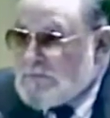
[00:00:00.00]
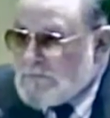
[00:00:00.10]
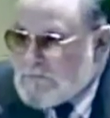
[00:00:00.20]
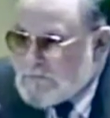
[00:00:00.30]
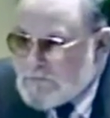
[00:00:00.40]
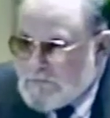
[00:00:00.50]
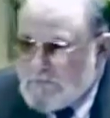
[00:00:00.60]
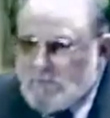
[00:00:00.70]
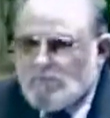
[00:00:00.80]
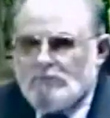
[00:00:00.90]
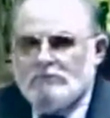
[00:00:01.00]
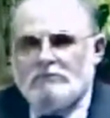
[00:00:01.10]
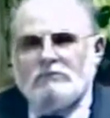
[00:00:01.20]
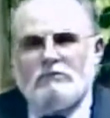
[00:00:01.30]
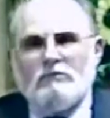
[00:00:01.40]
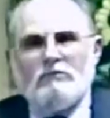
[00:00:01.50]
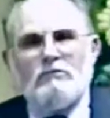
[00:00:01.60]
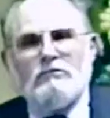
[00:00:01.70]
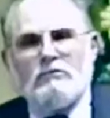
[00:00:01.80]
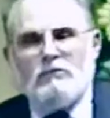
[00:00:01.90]

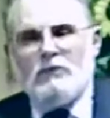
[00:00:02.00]
[no speech]